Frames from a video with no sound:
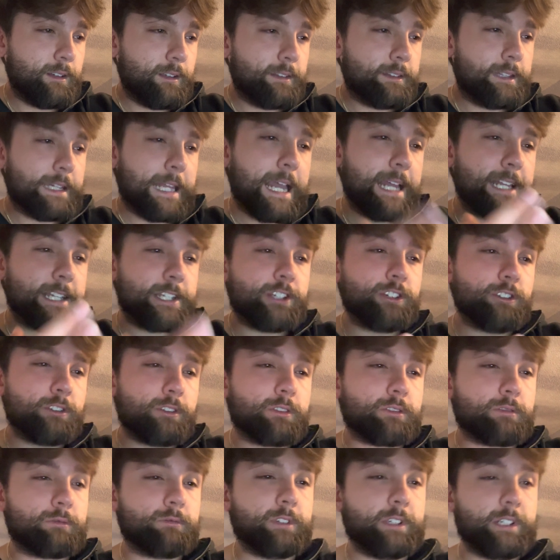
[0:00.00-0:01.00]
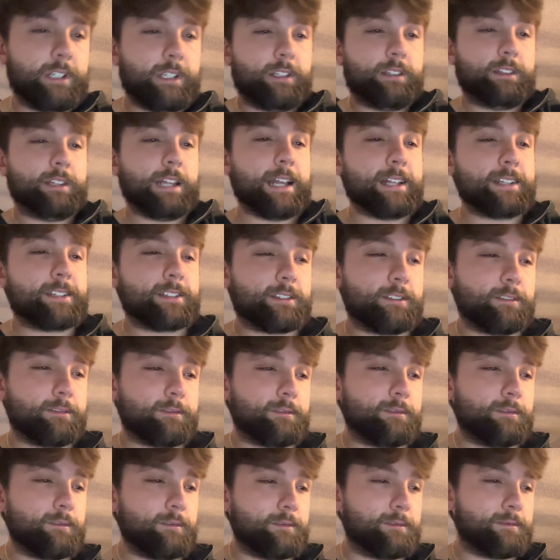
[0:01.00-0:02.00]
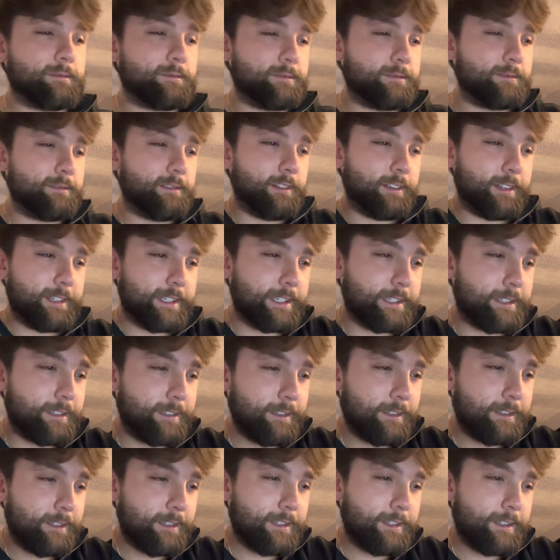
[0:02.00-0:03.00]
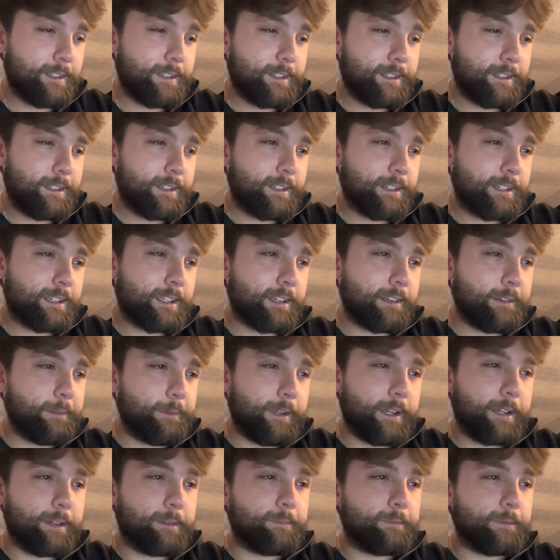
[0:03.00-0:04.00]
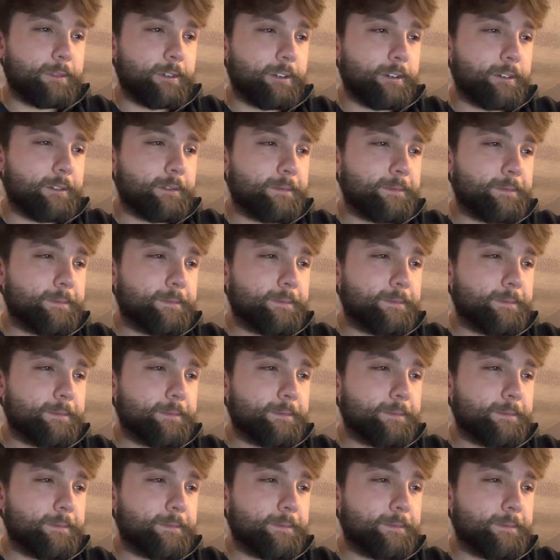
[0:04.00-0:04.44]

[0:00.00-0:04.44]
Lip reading: That's your 3. That's the, like, come on, bro.